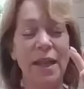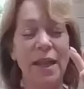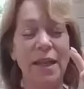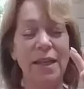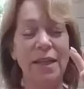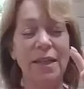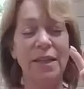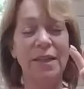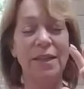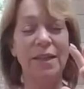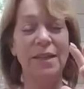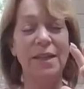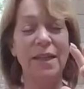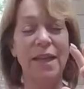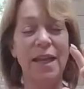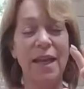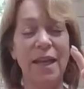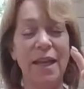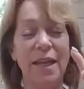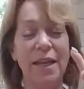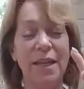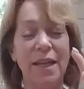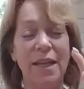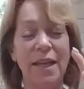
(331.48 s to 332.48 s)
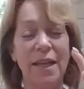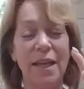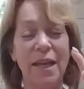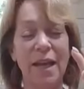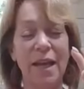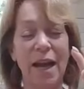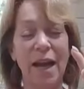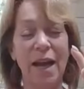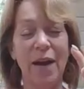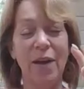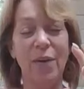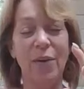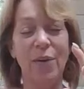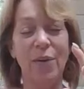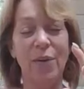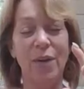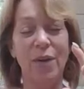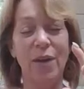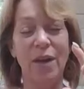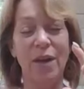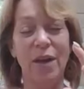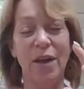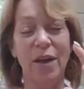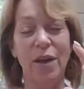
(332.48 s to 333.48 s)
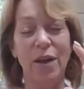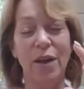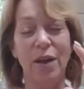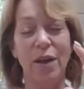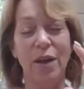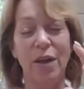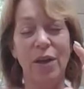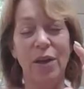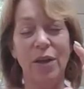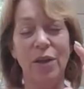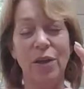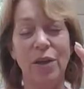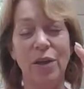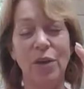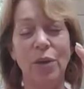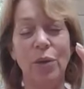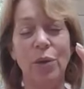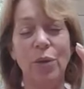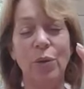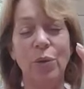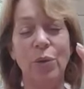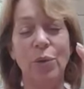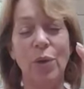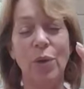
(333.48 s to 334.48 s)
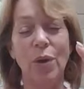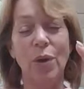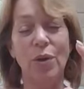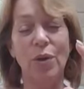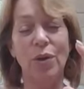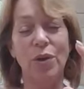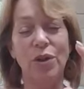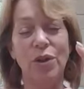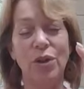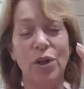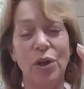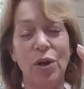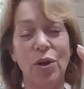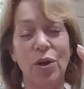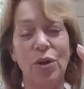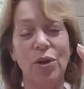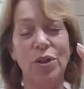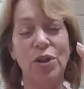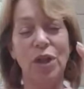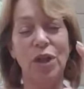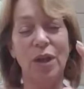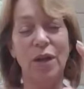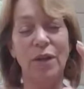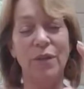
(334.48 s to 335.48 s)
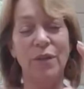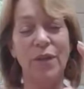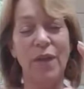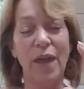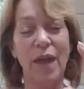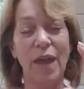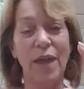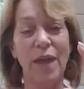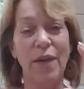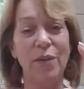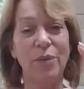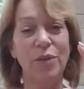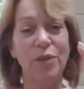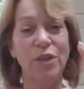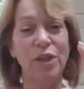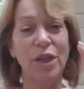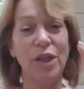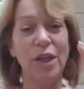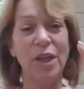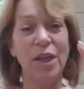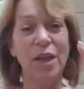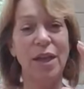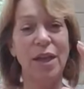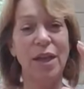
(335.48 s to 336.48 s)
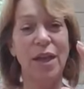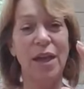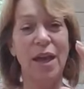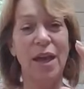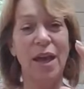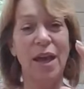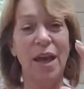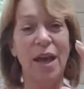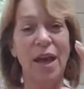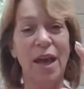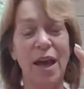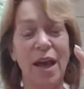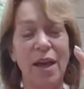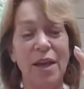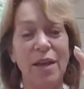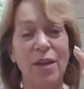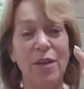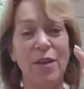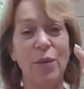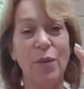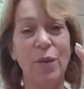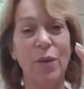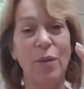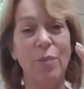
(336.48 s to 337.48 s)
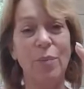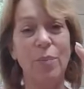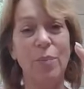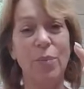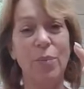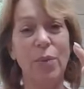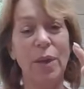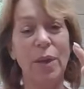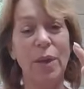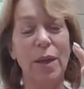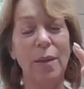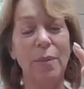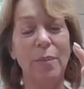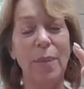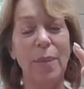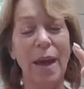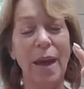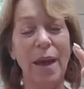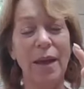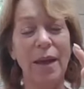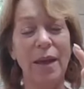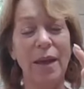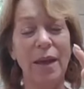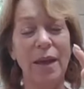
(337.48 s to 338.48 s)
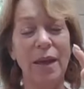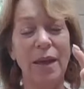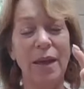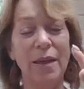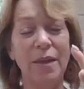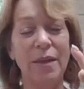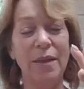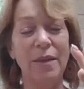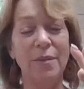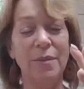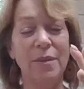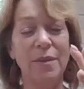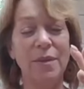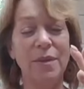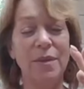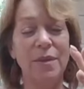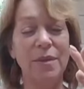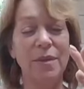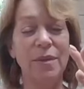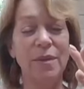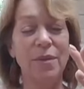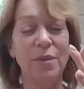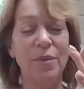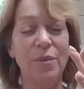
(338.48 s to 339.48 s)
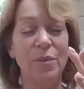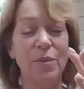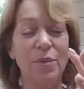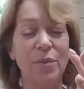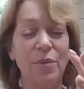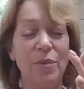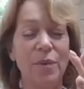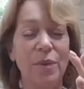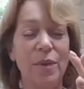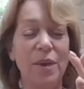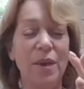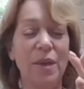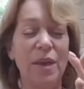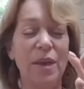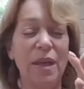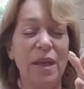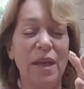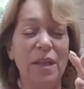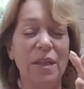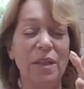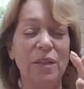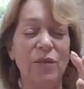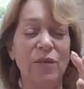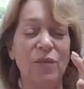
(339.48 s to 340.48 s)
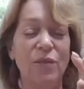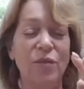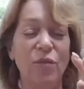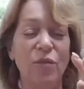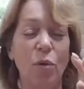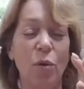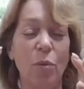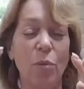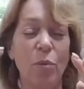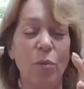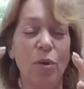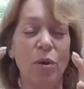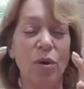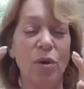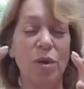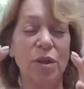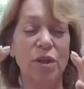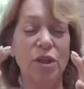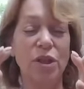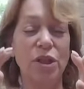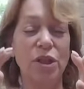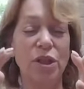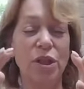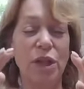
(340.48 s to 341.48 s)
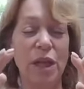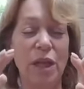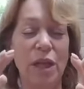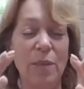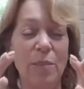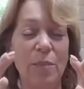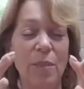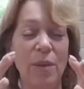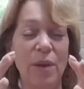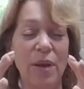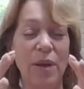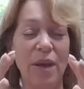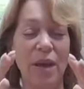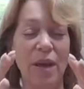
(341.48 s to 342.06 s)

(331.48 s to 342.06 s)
and extend it out, you are in charge of the energy and you can bring it back in to its former shape.